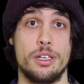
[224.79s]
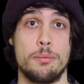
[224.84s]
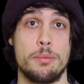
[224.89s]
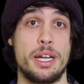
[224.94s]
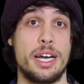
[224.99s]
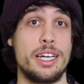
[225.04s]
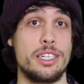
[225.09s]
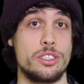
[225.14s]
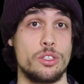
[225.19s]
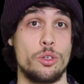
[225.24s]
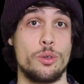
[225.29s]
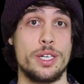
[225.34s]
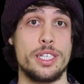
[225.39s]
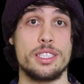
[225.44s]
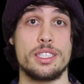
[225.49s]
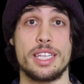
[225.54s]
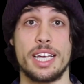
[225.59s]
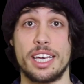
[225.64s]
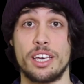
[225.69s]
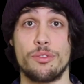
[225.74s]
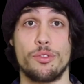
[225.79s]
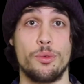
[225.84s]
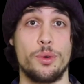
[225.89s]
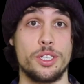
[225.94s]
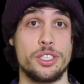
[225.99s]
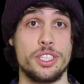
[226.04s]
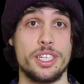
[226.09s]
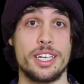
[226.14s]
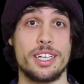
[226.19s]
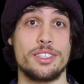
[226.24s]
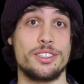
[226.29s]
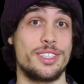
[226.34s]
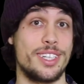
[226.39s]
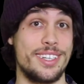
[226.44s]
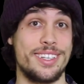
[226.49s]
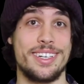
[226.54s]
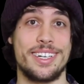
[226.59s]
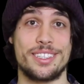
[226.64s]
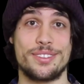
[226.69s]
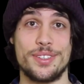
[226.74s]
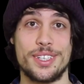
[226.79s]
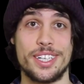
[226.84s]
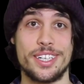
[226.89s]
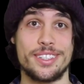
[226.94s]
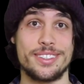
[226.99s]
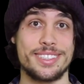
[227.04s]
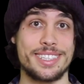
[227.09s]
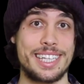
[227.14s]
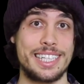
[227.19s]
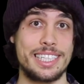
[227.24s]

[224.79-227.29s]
But as always, thank you for watching, and I'll see you in the next video.